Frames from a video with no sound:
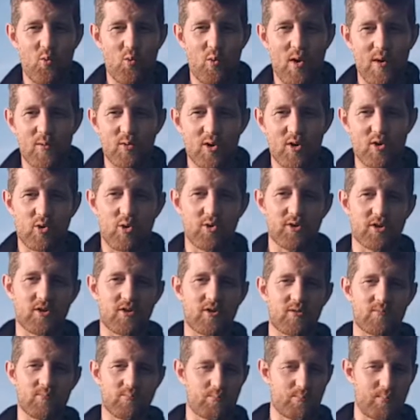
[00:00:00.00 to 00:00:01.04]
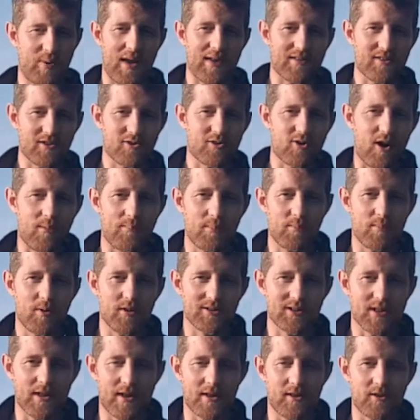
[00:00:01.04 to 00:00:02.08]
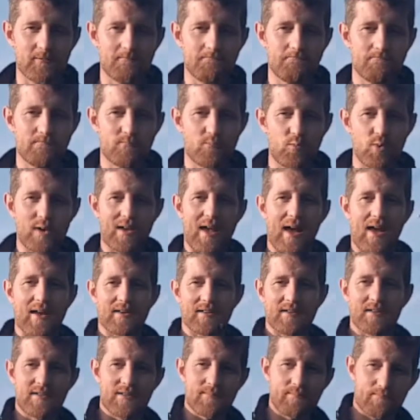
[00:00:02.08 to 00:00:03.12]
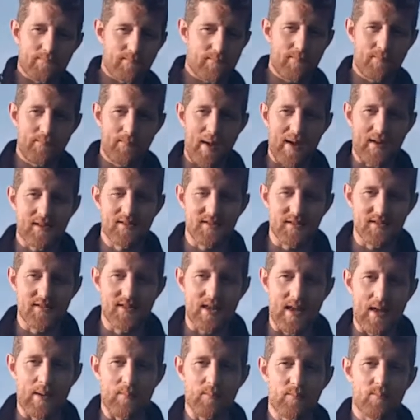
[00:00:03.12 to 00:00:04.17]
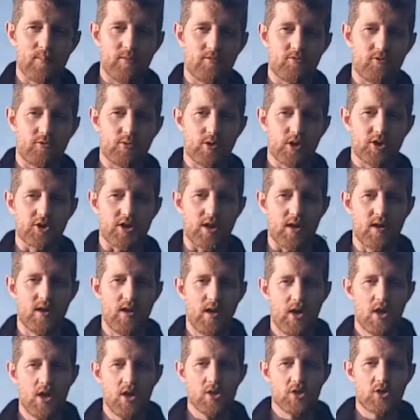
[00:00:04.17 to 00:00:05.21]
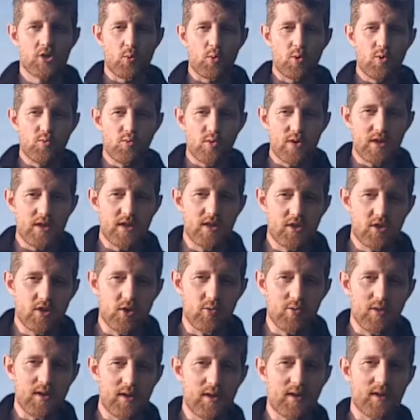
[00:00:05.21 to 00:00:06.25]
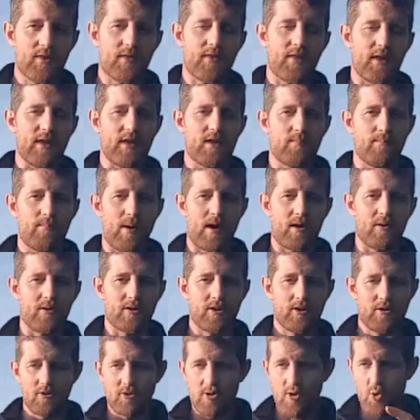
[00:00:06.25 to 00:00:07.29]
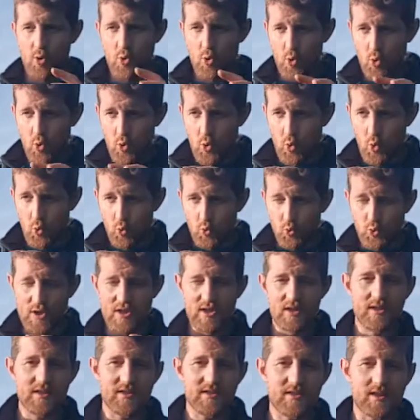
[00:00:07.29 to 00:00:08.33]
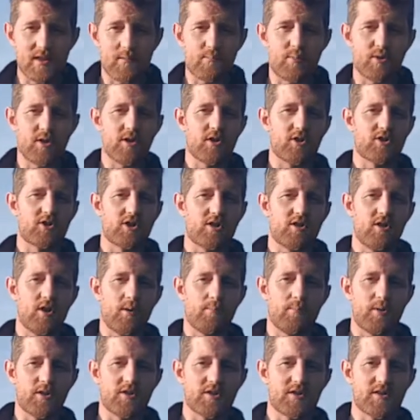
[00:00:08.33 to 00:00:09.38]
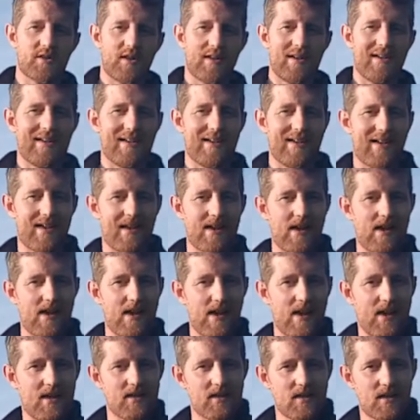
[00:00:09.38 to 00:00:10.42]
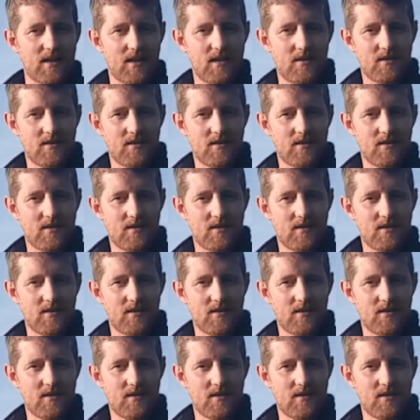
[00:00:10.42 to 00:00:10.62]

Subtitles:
when we plant the crop a month later. We can't expect the same for Russia. So we really do need to think about realistic production numbers, and